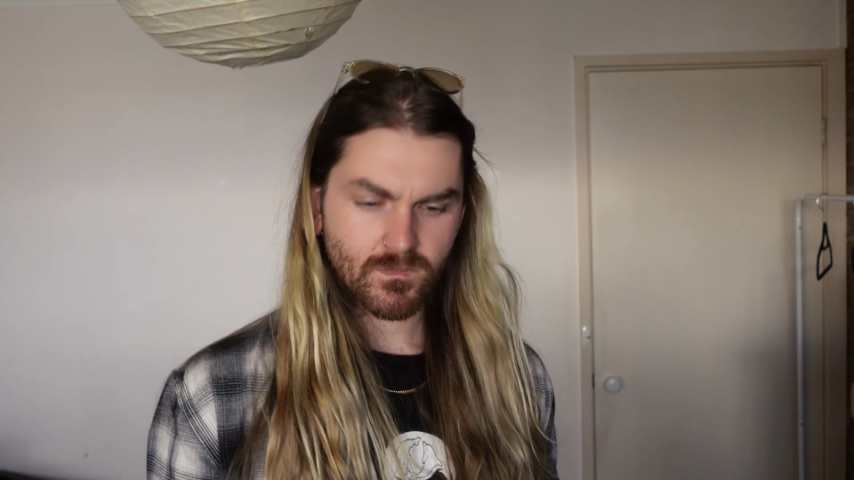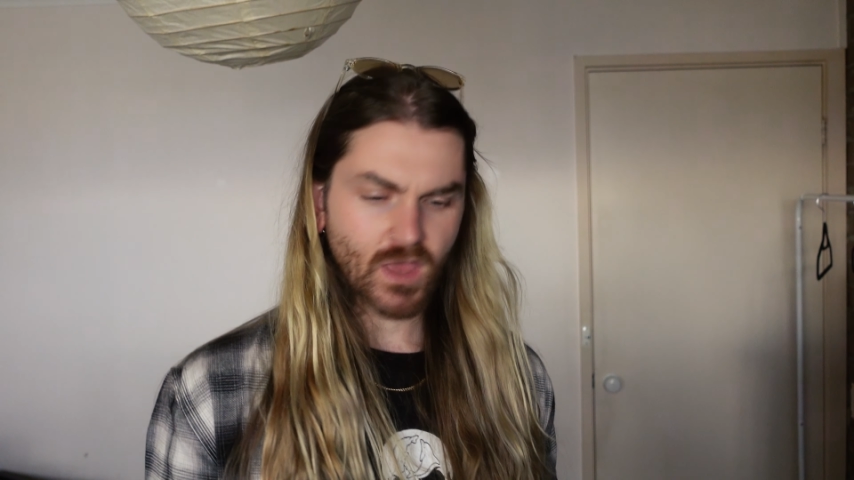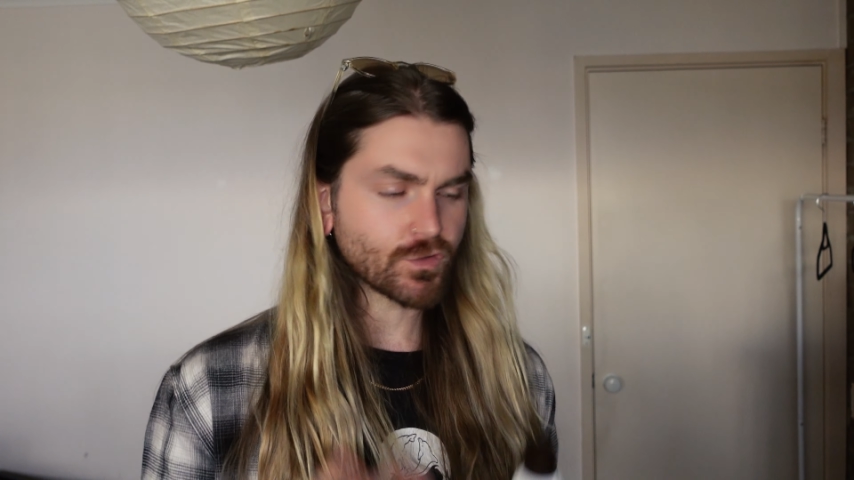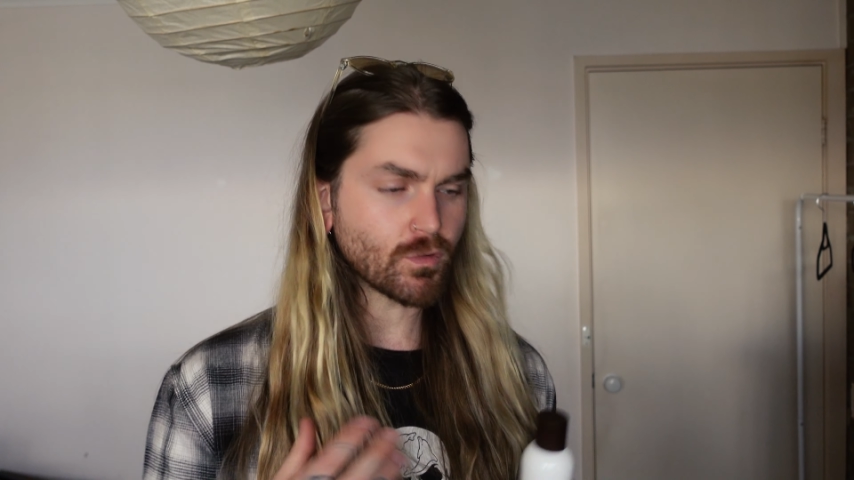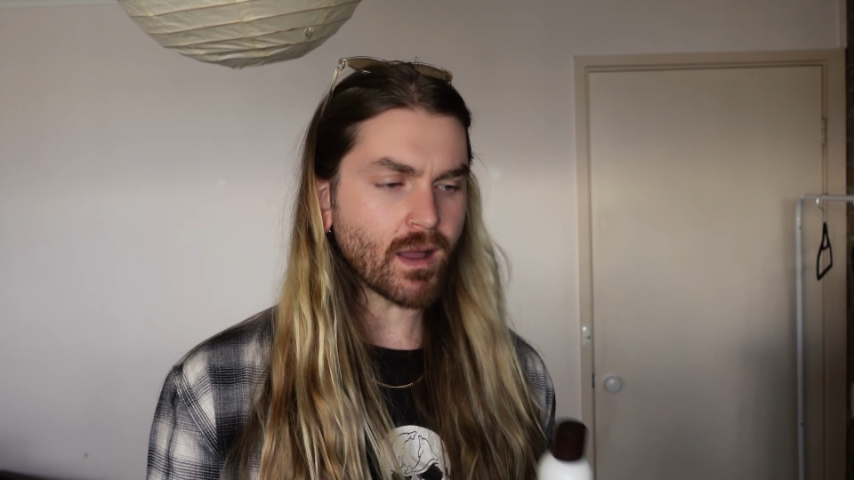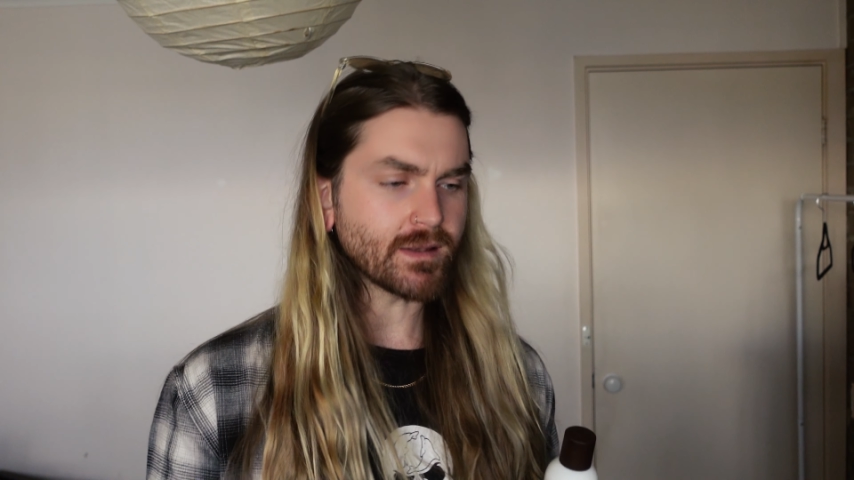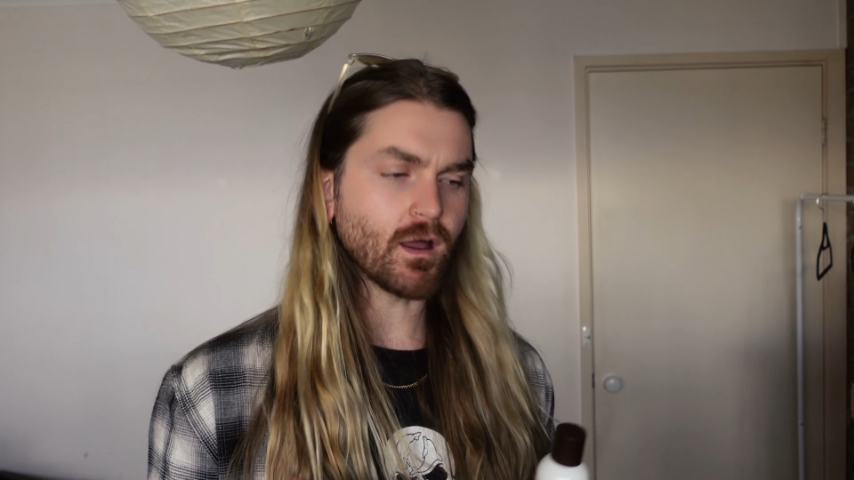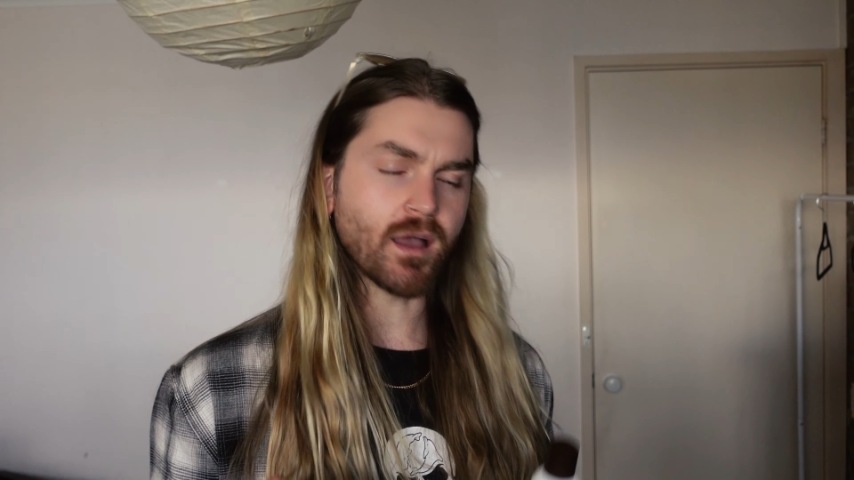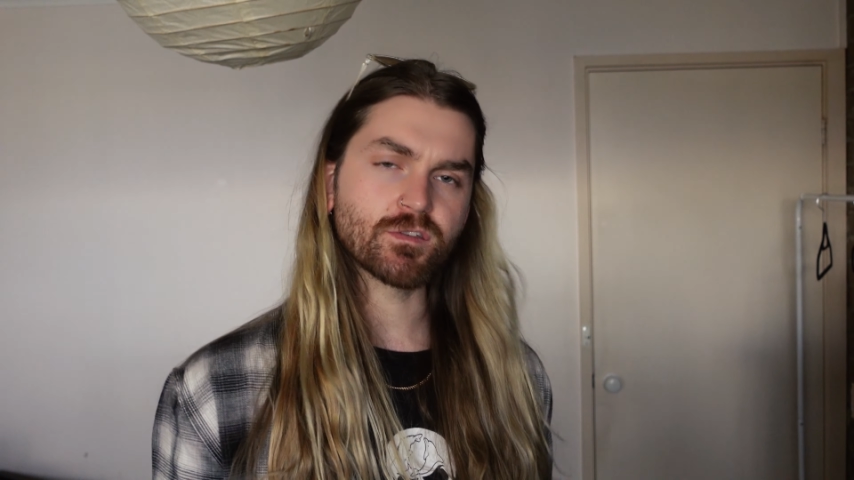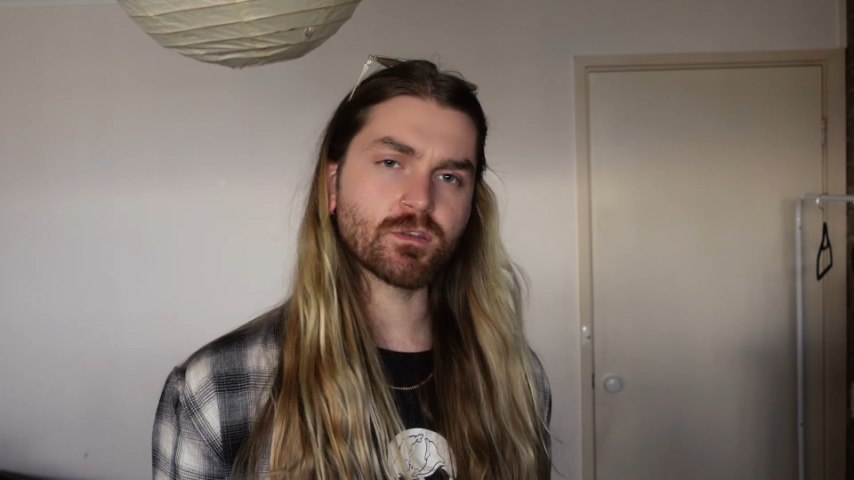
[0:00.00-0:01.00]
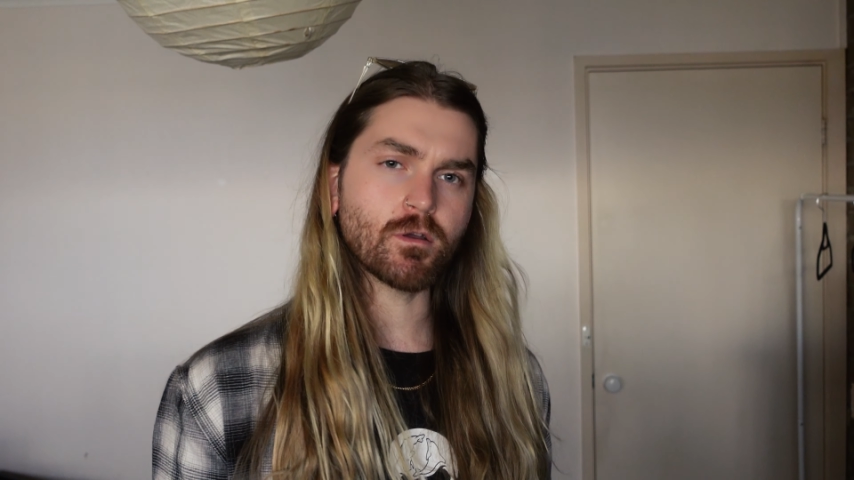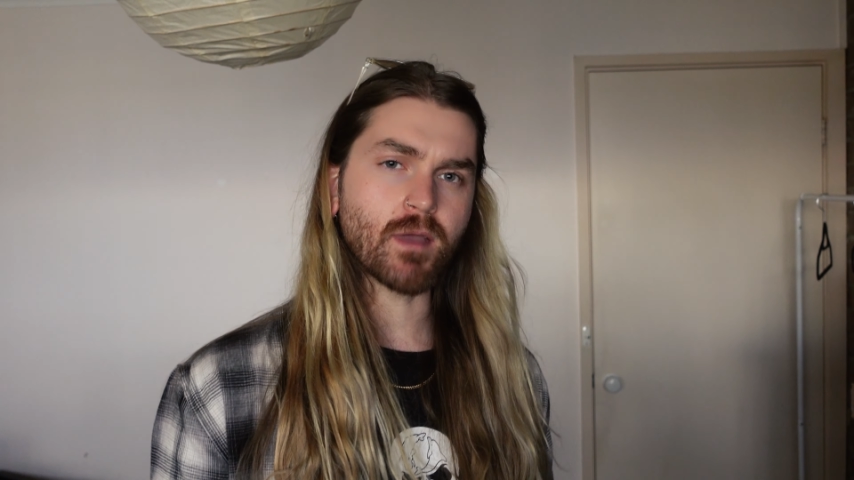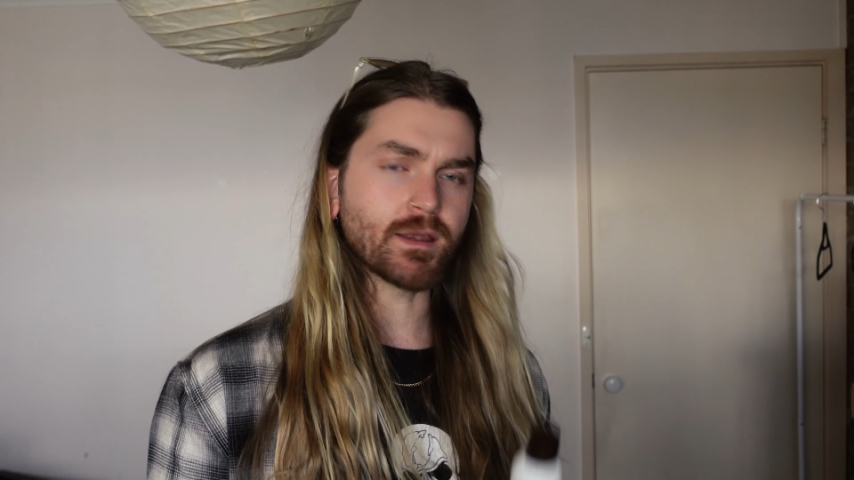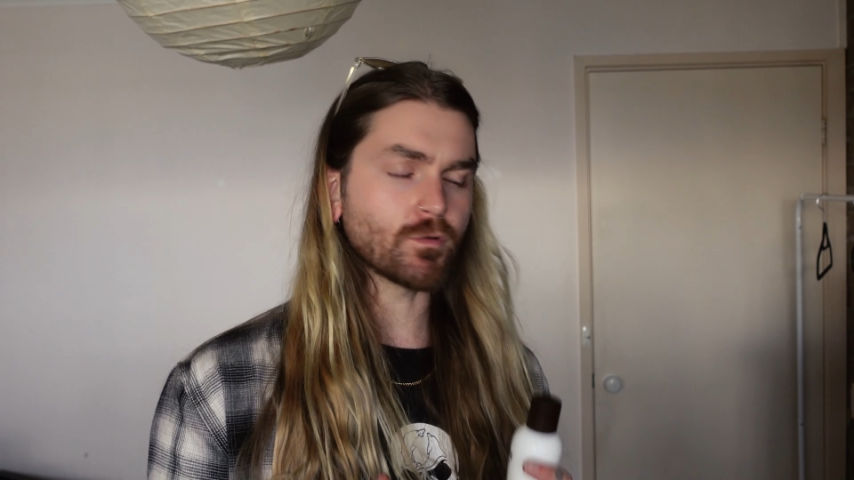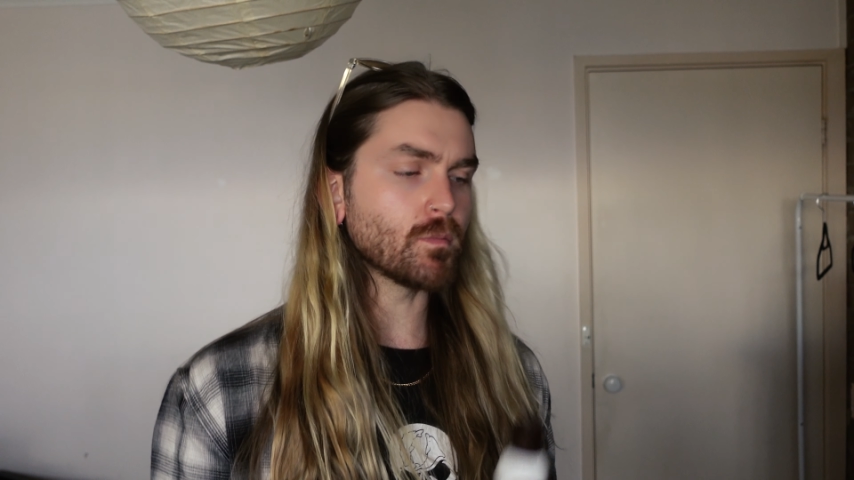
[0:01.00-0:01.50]
It's quite nice though,
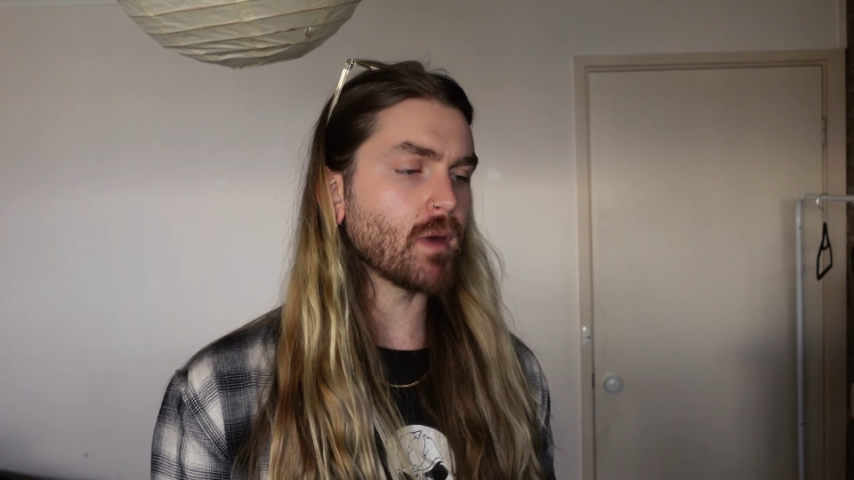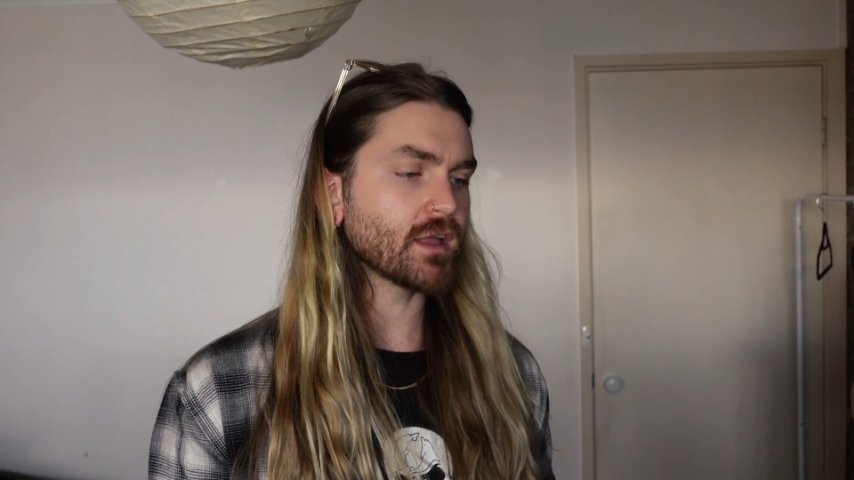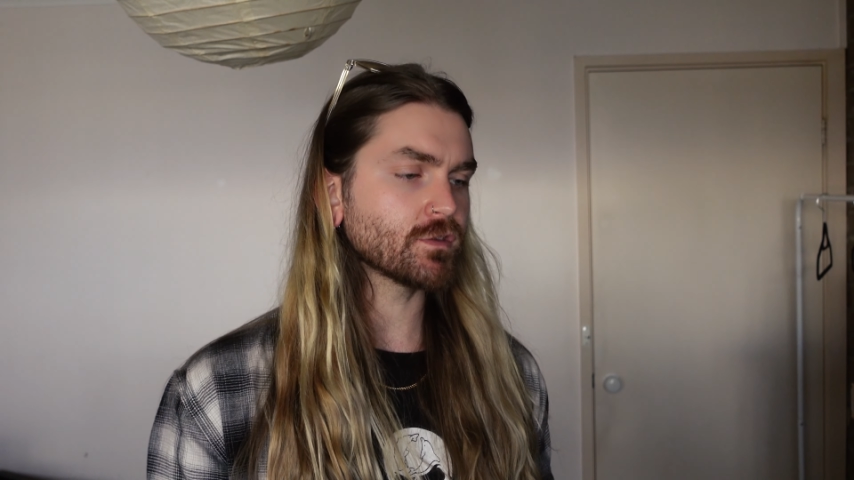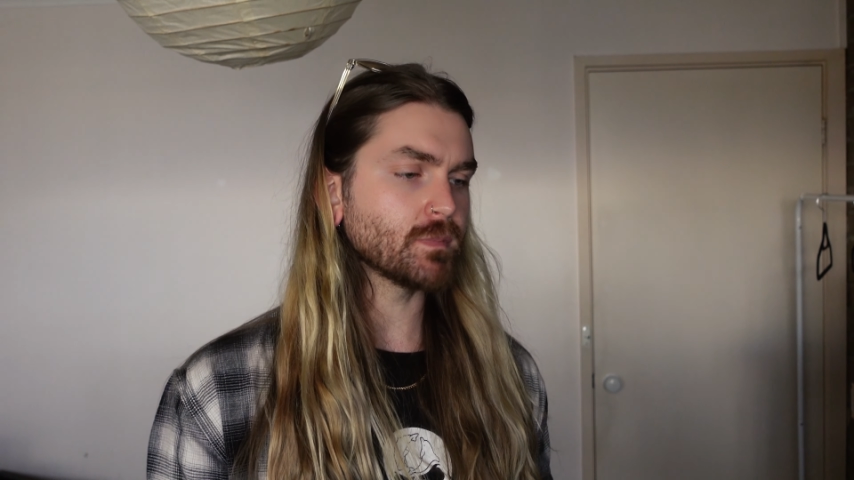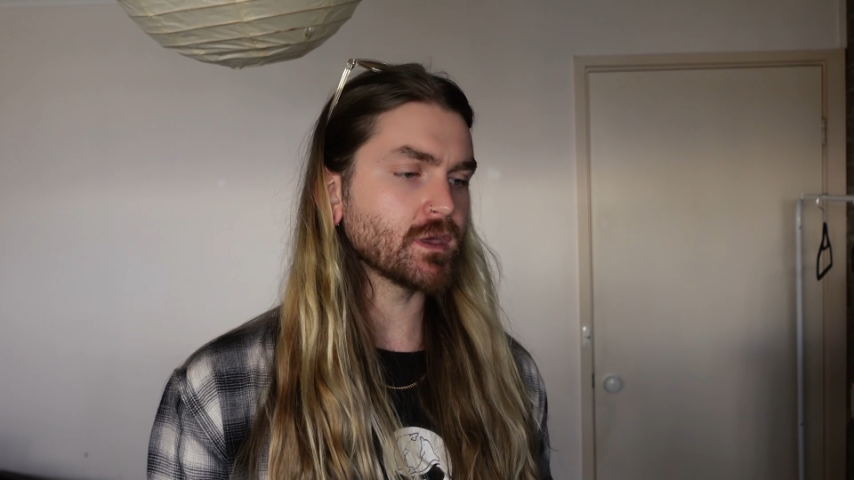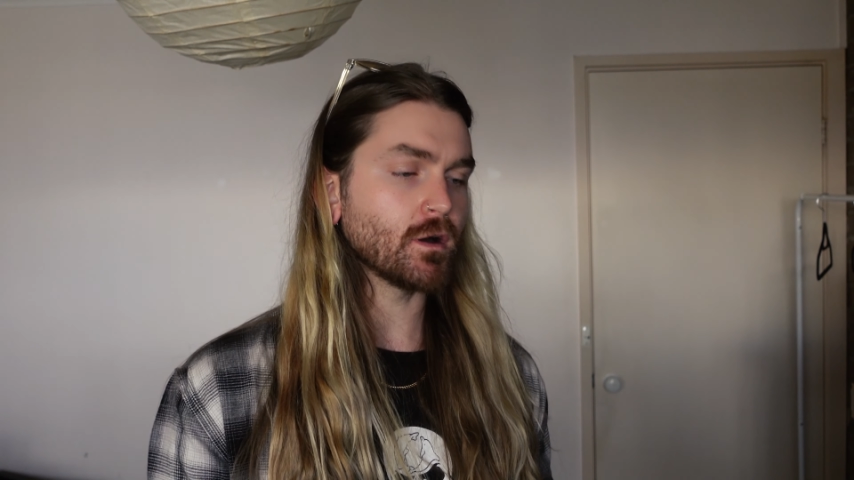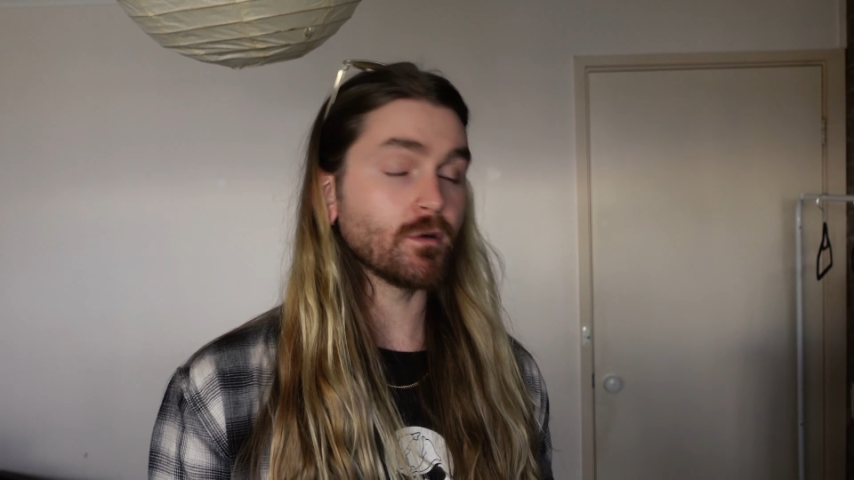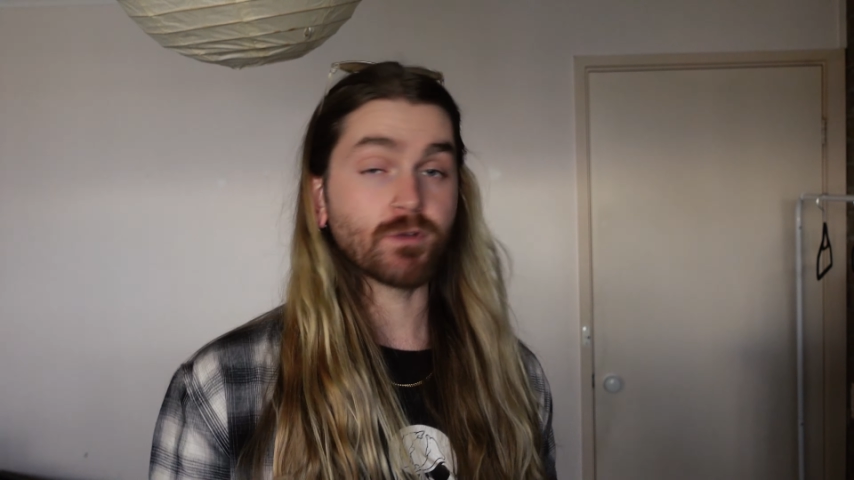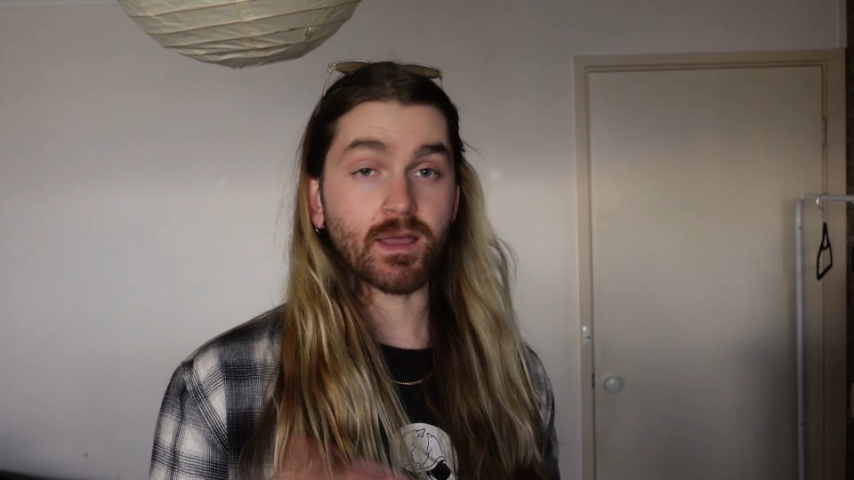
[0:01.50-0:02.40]
and it reminds me of,